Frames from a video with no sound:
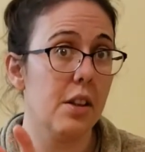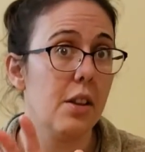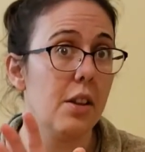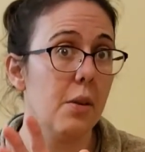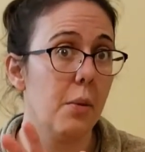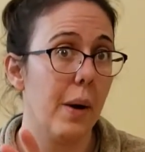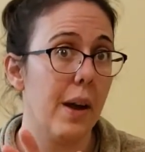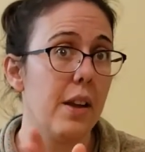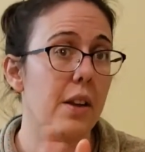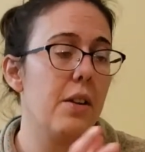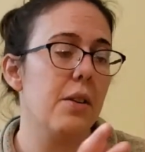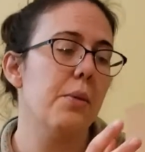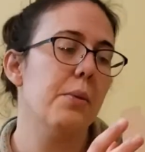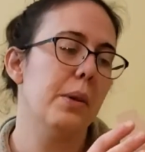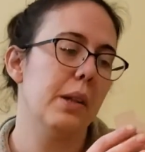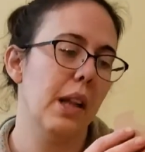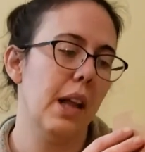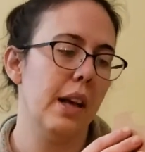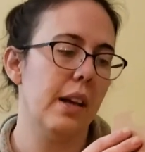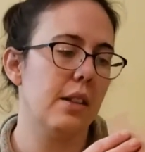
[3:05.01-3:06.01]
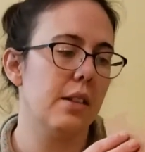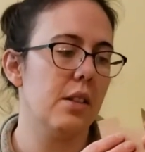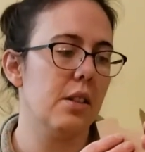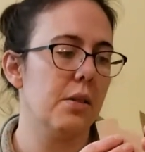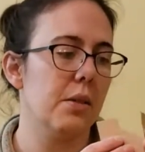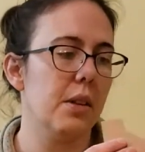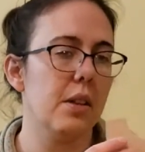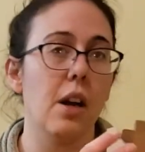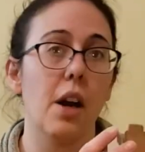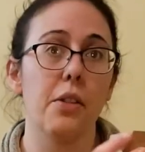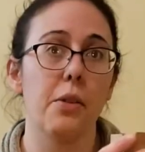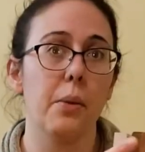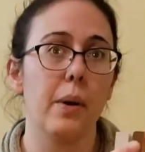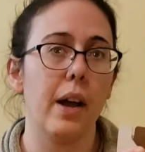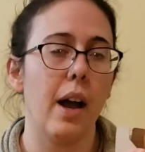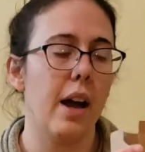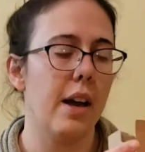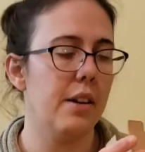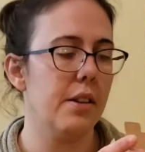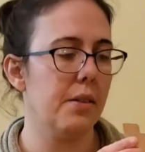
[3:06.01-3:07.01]
the way you would like to do it, not the way
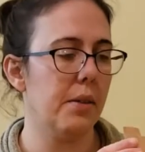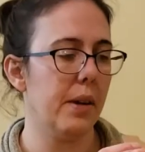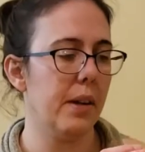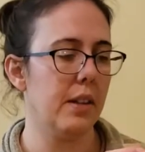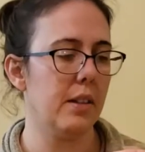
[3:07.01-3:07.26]
I do it.